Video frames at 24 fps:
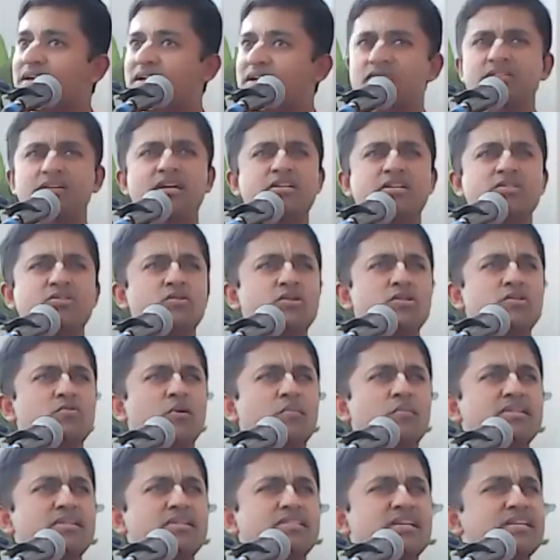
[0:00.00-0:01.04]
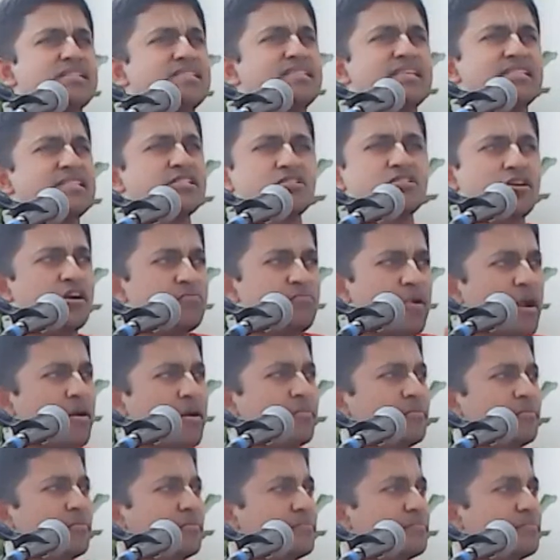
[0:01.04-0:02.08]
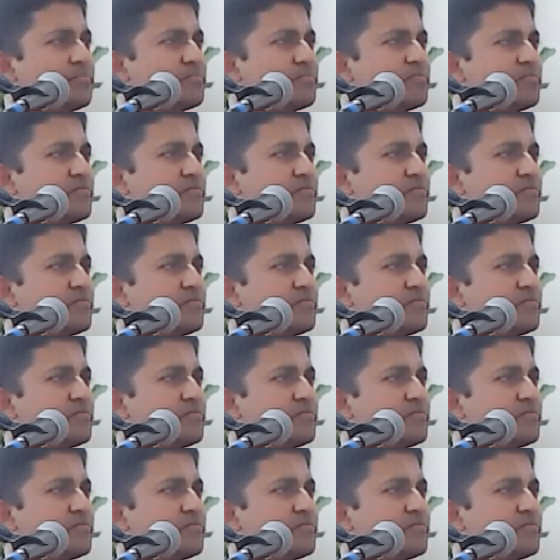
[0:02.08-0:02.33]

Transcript: Kaviraj Goswami says, this is not Brahm.